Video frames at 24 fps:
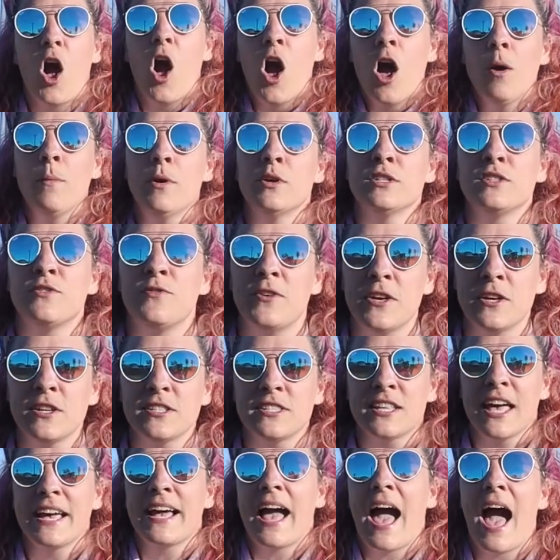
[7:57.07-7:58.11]
almost
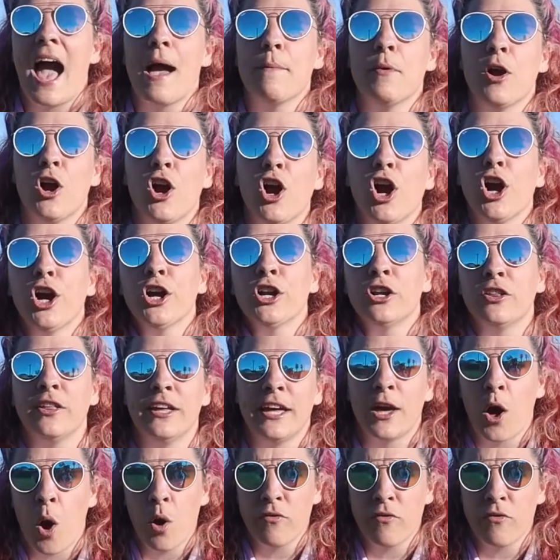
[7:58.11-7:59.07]
feels like I'm hurdling